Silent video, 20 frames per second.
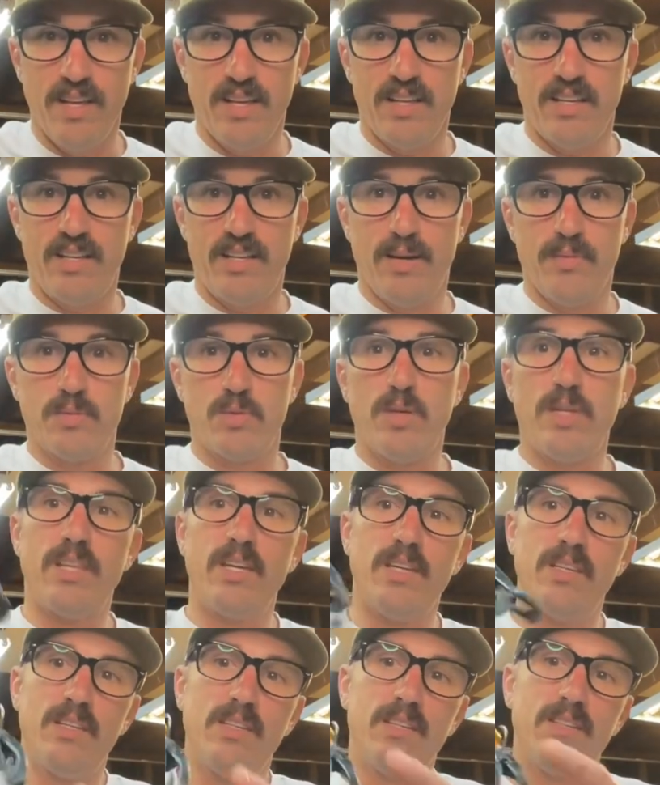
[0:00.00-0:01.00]
Comes with
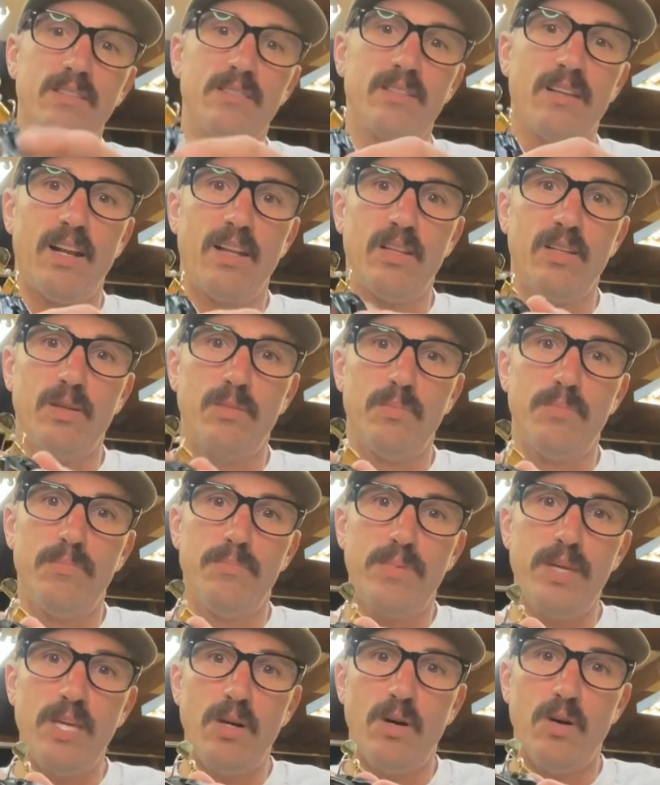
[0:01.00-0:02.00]
it. He's even got a little
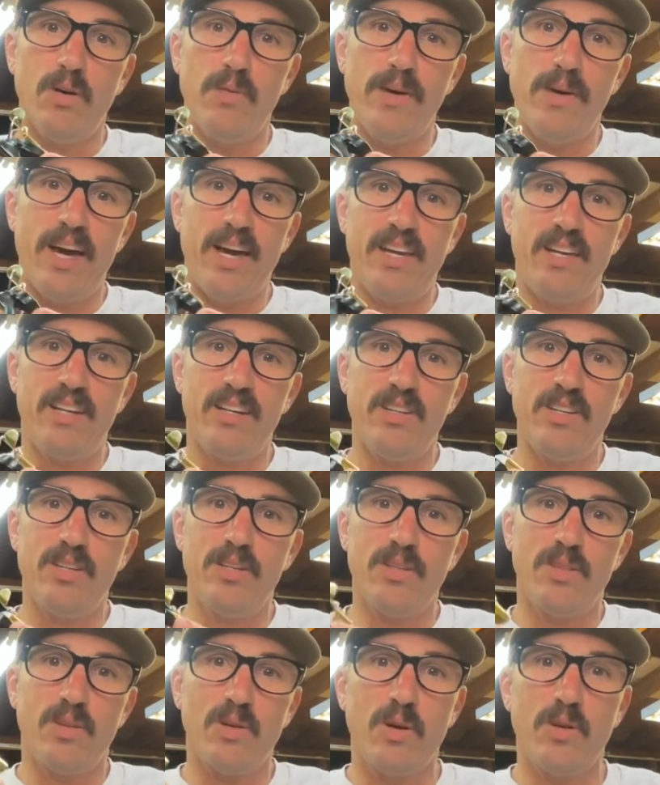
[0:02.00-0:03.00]
bee hole back here. You
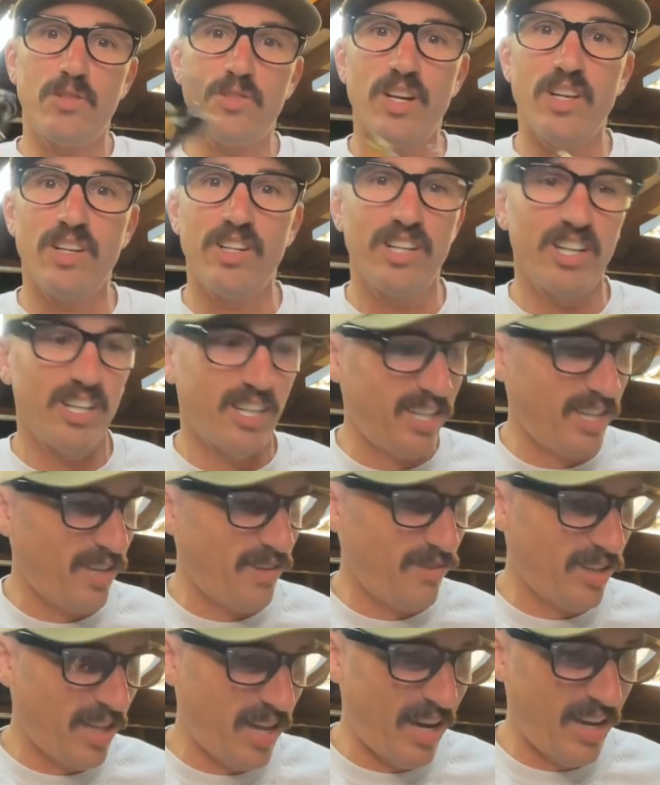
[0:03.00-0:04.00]
can throw a trailer hook in
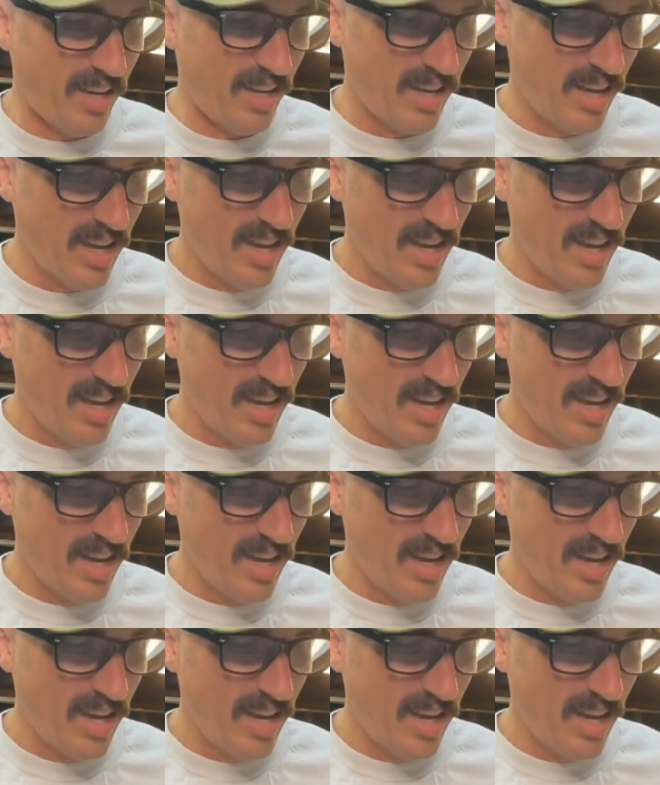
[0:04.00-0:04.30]
if you like.